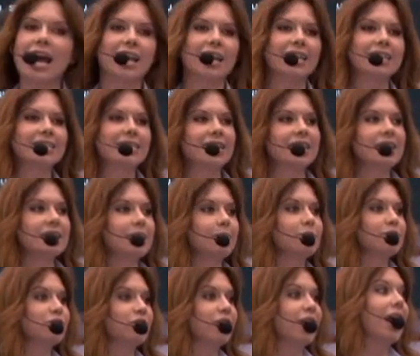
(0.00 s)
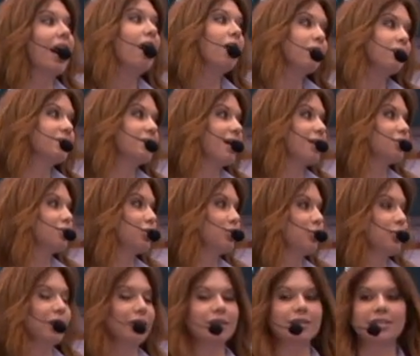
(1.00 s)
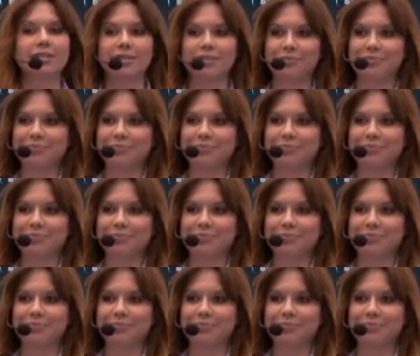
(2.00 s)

and he's going to demonstrate how this actually works.